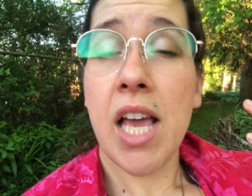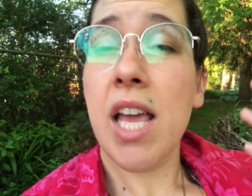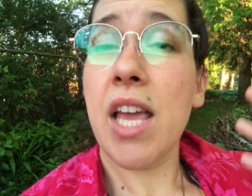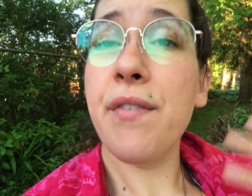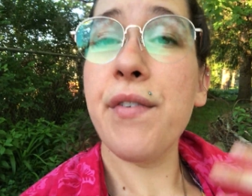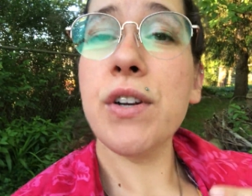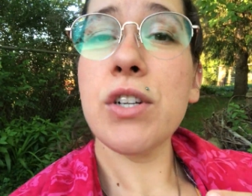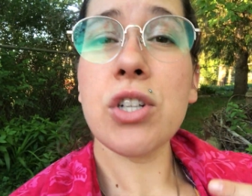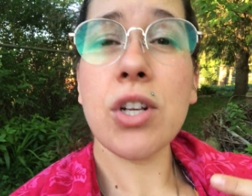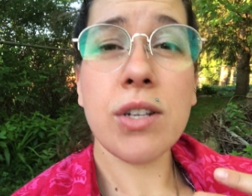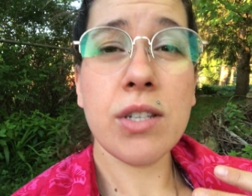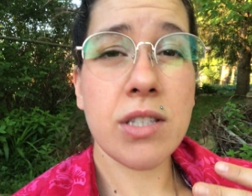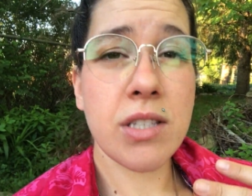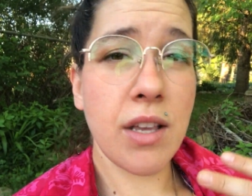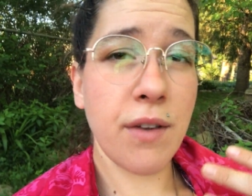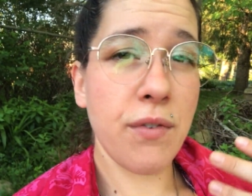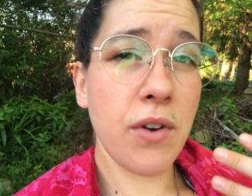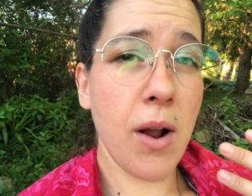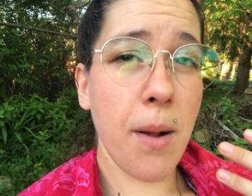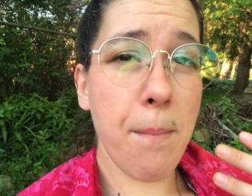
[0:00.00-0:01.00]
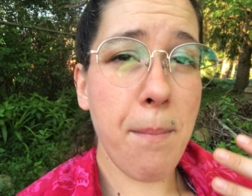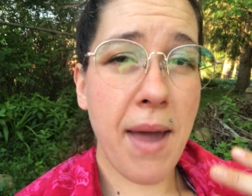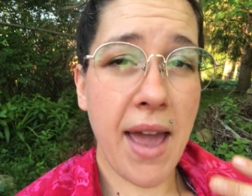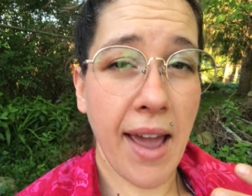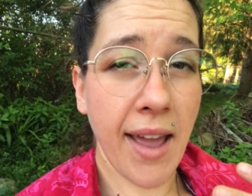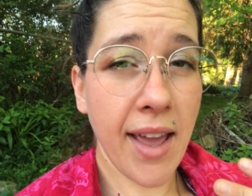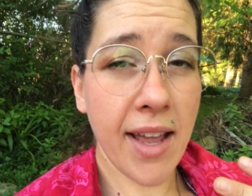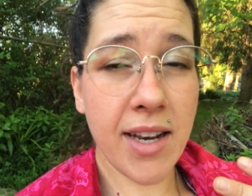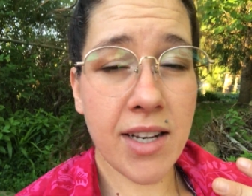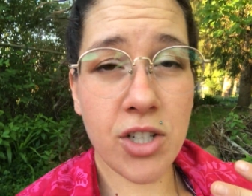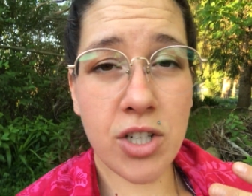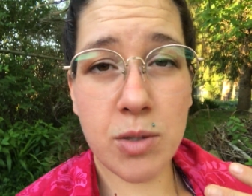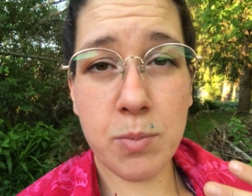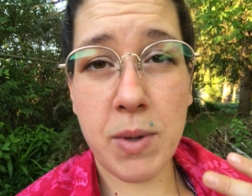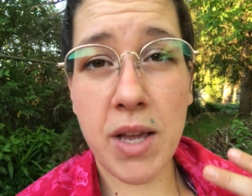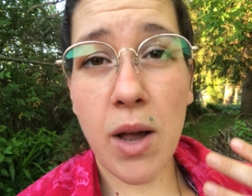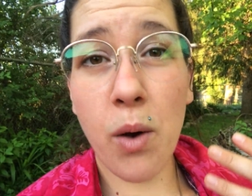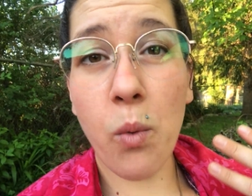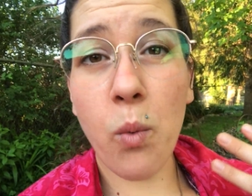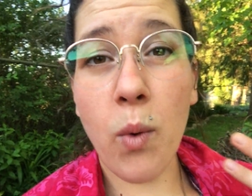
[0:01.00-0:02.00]
Even just if you're a man, just
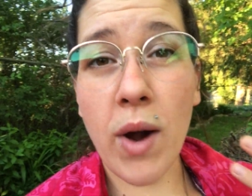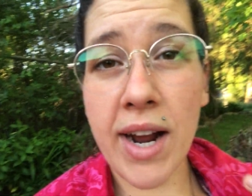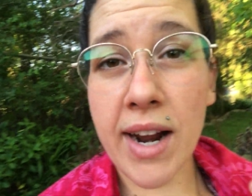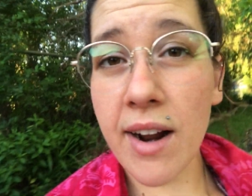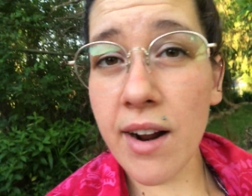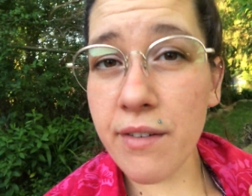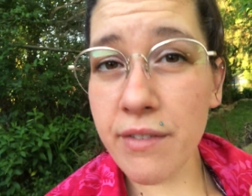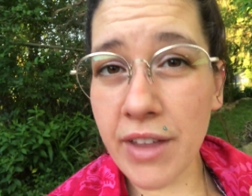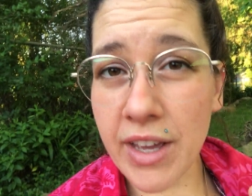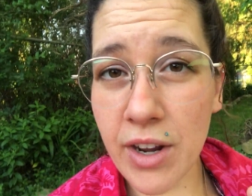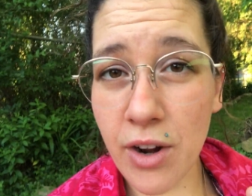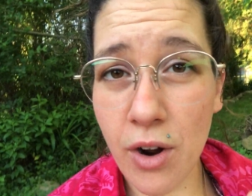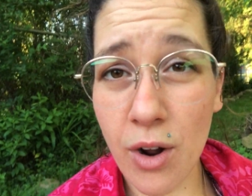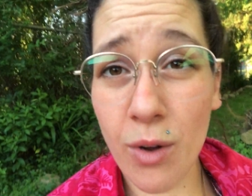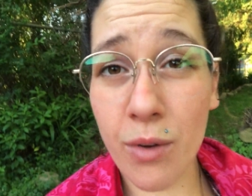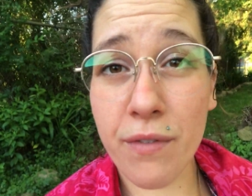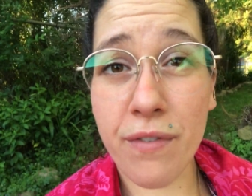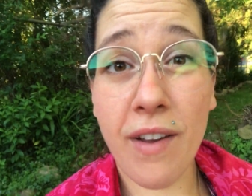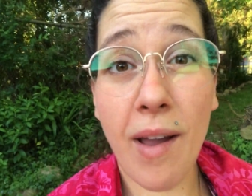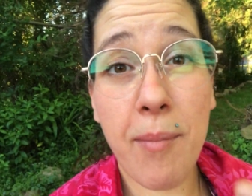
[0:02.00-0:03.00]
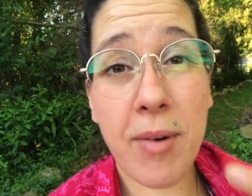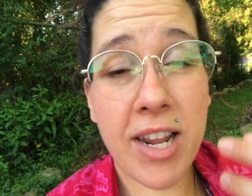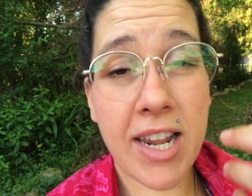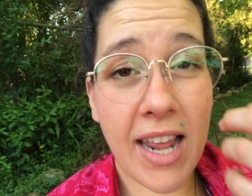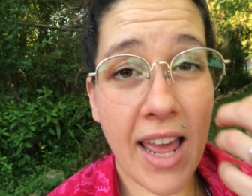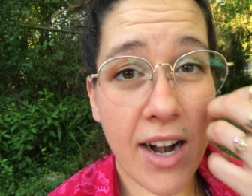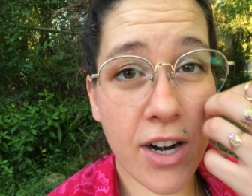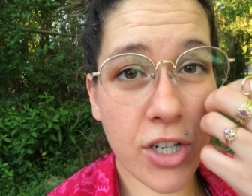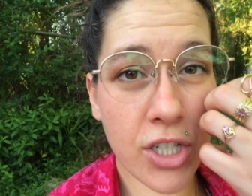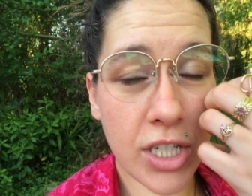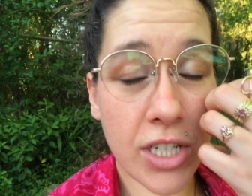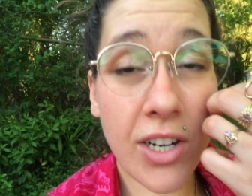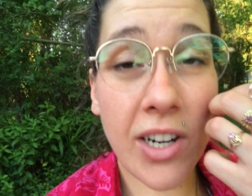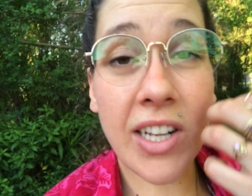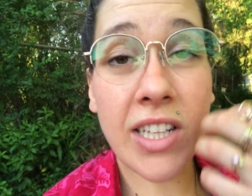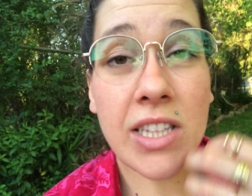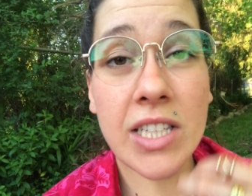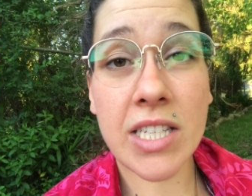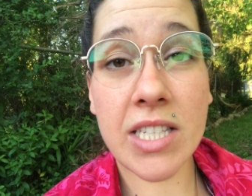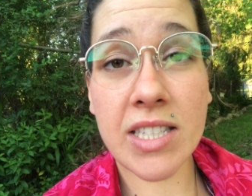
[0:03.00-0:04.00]
be aware of like your own feminine energy
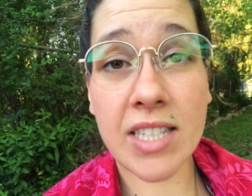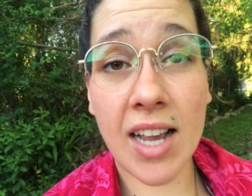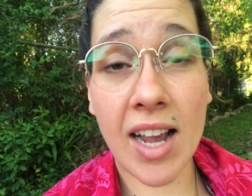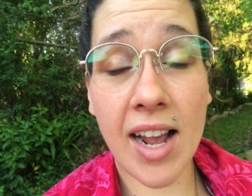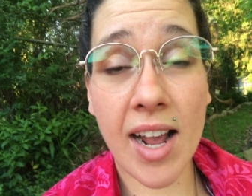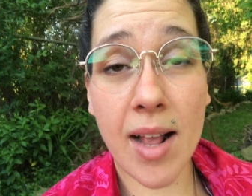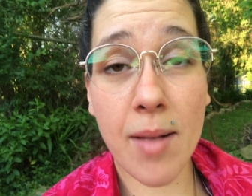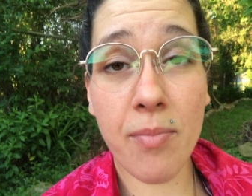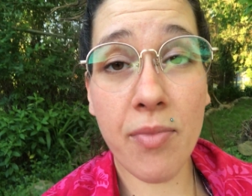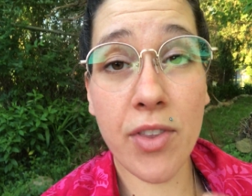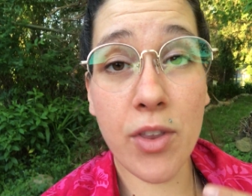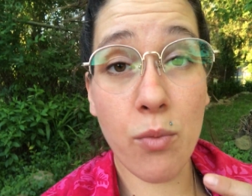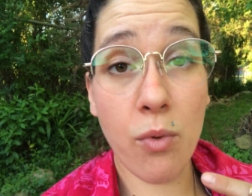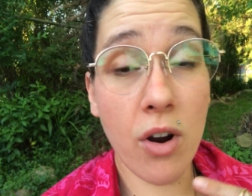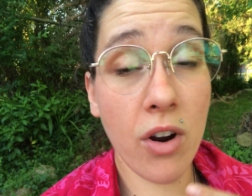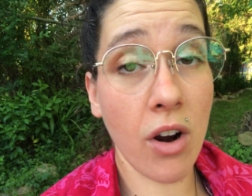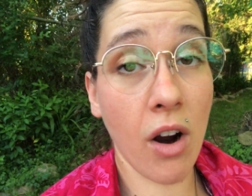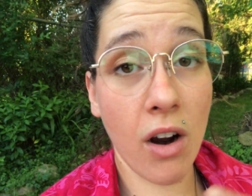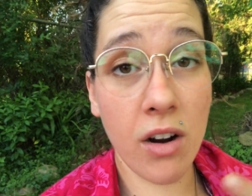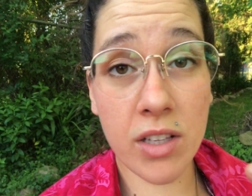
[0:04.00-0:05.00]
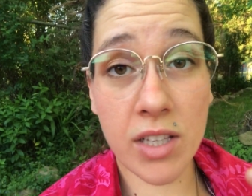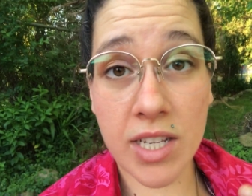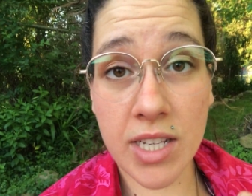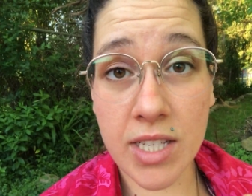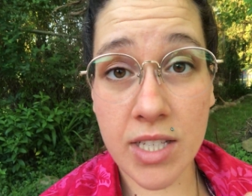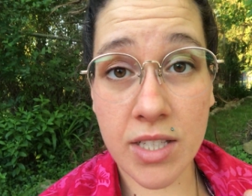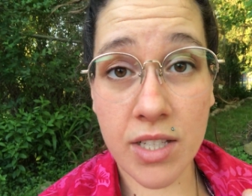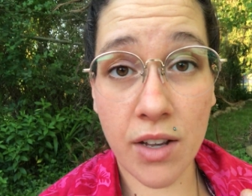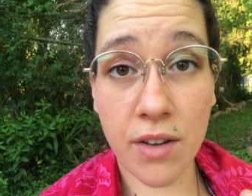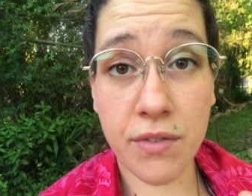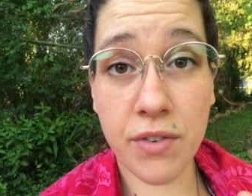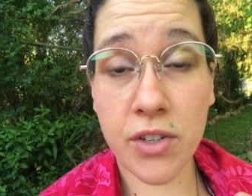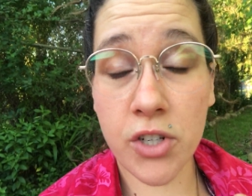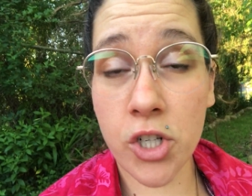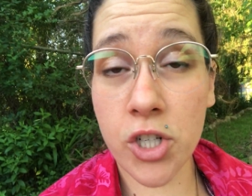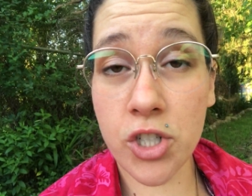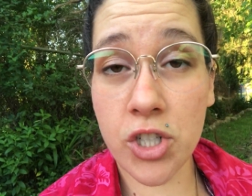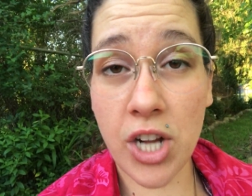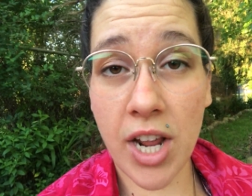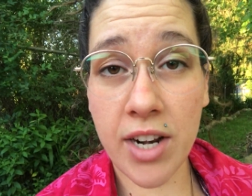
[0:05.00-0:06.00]
during this time, regardless of
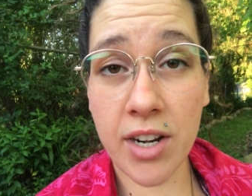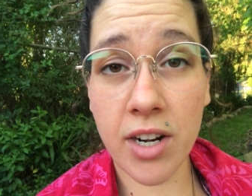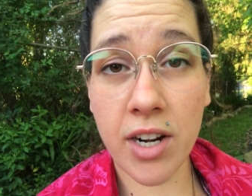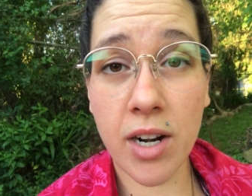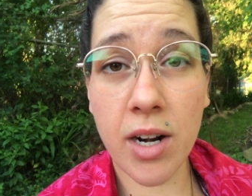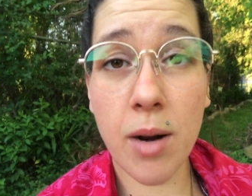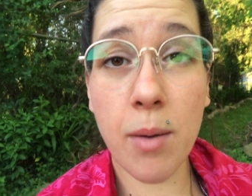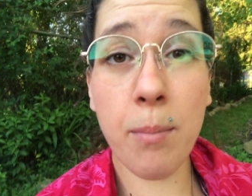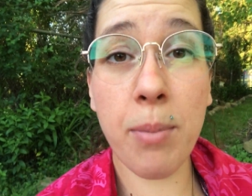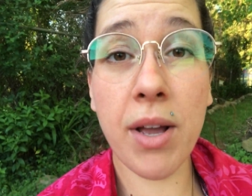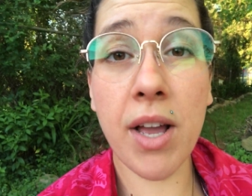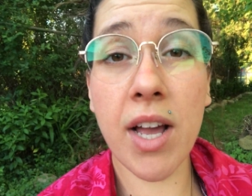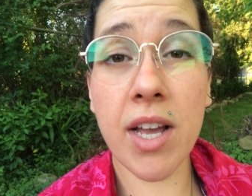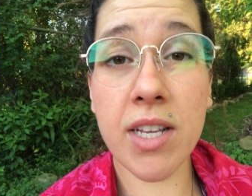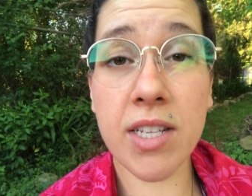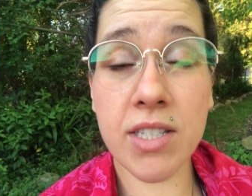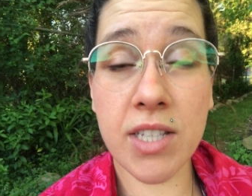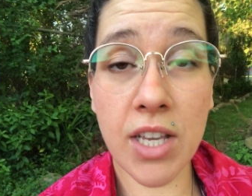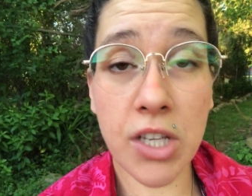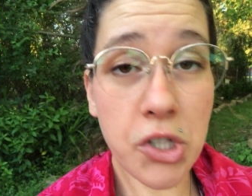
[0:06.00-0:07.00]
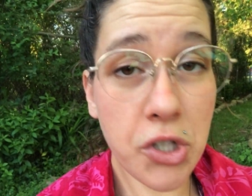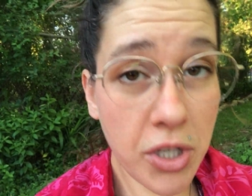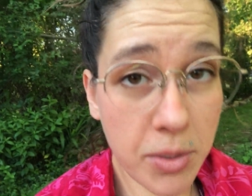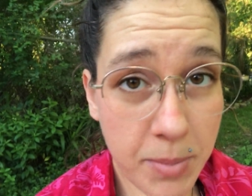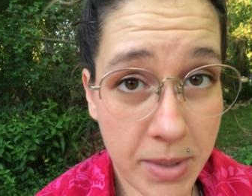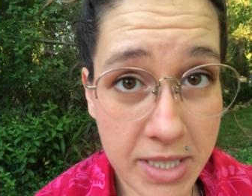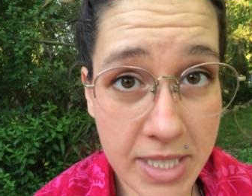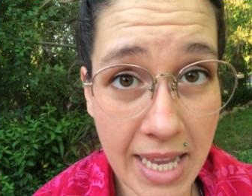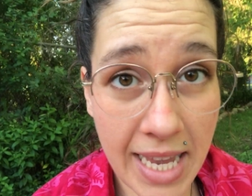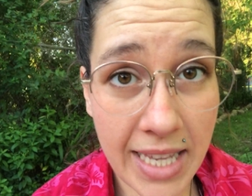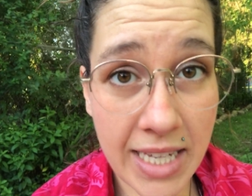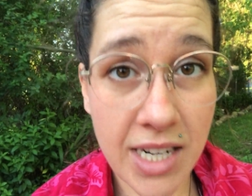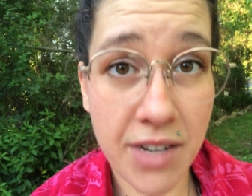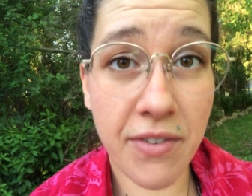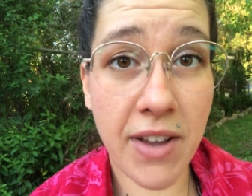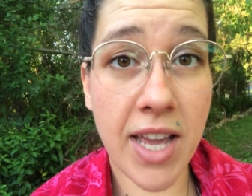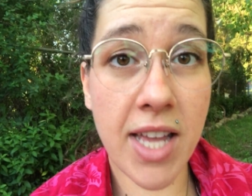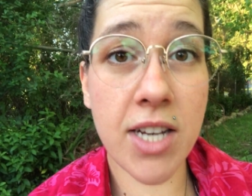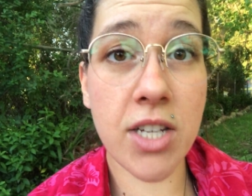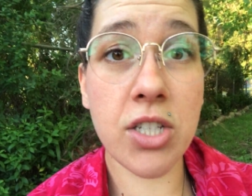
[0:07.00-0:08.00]
your gender, because it could be taken
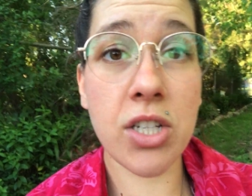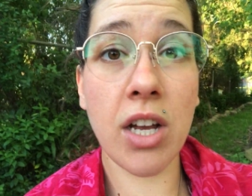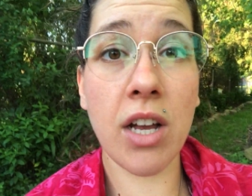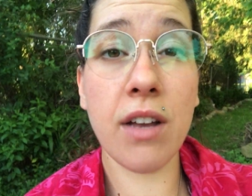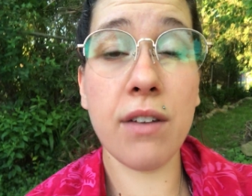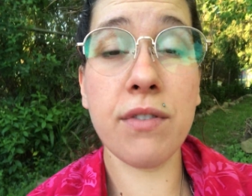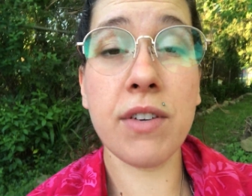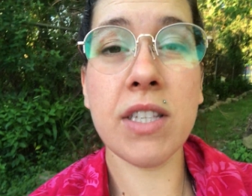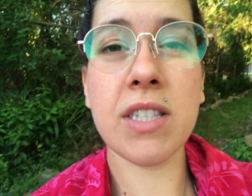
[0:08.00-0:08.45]
advantage of.